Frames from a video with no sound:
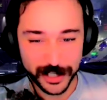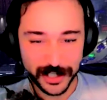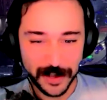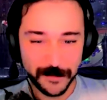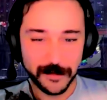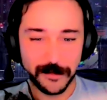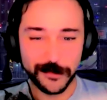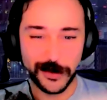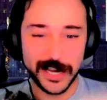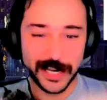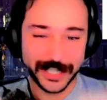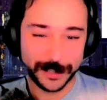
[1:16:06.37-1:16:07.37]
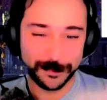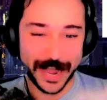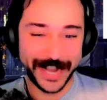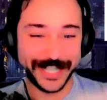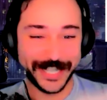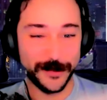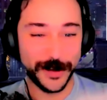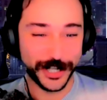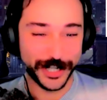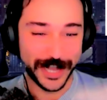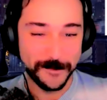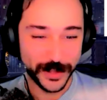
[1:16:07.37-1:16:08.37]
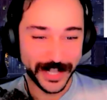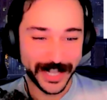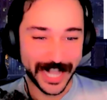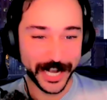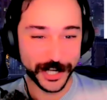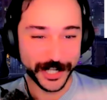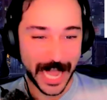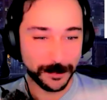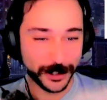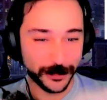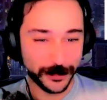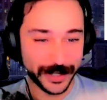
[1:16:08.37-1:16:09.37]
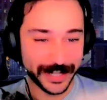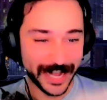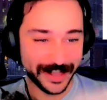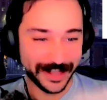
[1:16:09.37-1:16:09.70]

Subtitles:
free a space in which that touches absolutely nothing.